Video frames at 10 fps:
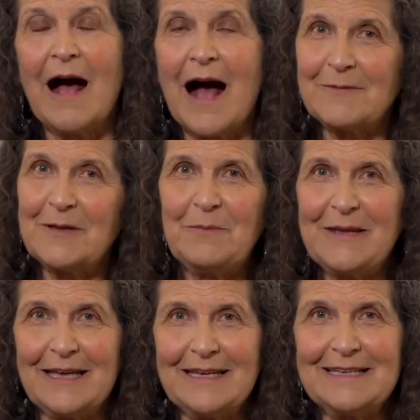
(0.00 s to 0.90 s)
I'm going to
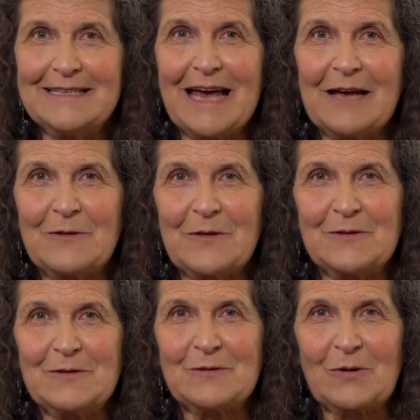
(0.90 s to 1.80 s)
begin today with the
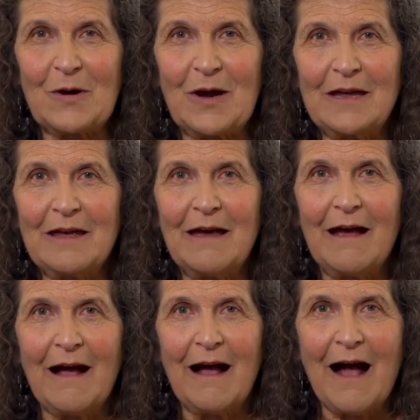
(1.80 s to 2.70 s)
story
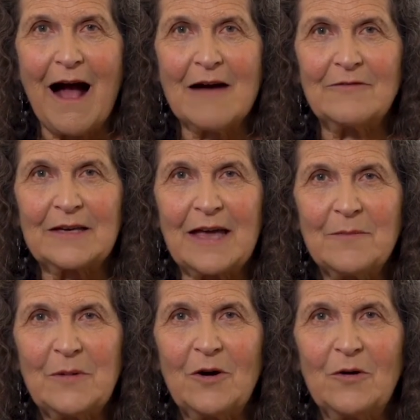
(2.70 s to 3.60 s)
of a
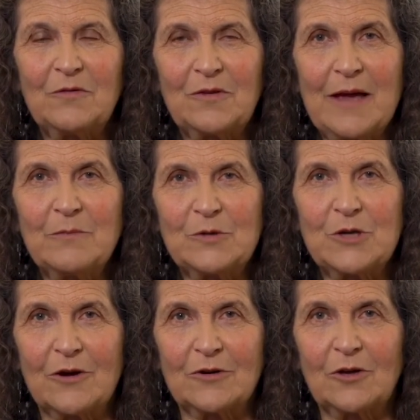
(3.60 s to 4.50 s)
chemical flame
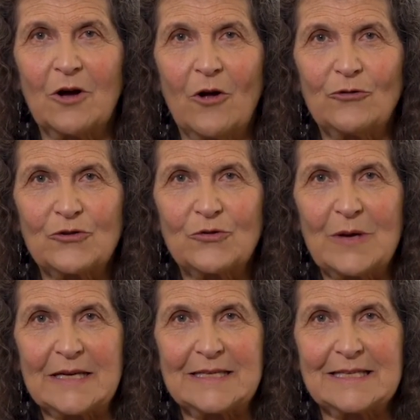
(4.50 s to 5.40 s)
retardant called
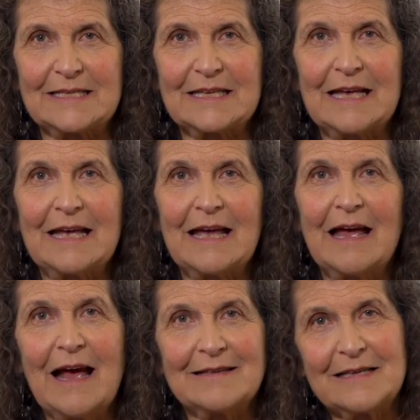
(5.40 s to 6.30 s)
tris.
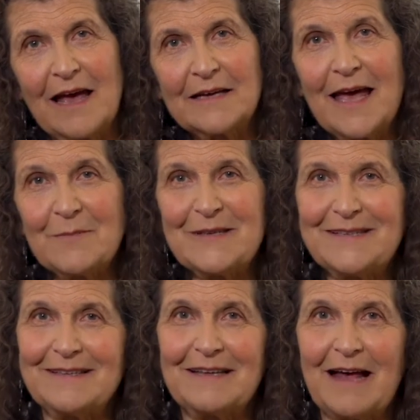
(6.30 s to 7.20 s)
As a young
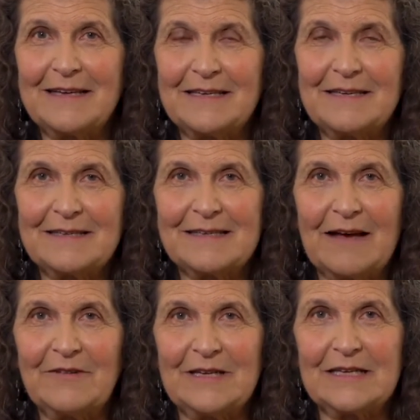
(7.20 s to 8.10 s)
chemist in the
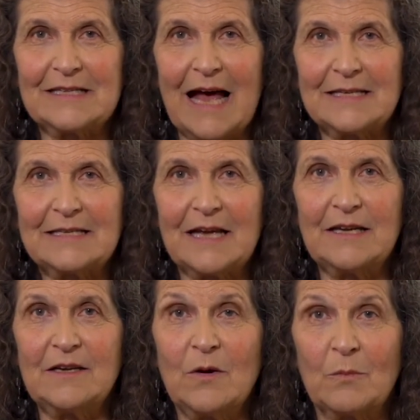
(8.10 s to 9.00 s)
1970s, I
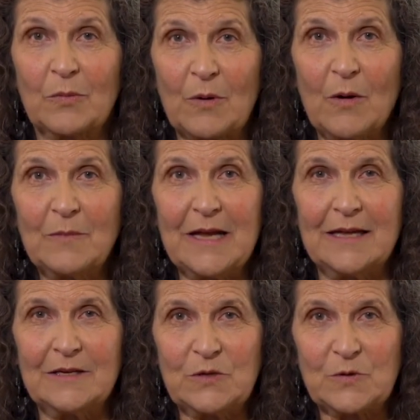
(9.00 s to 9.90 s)
studied
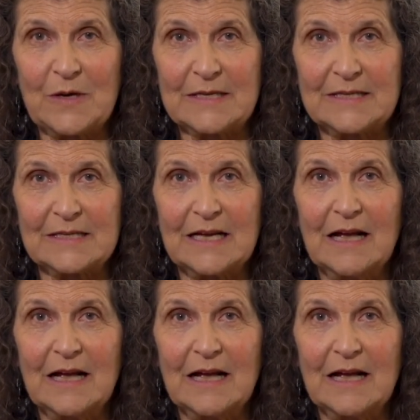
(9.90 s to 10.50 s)
brominated tris,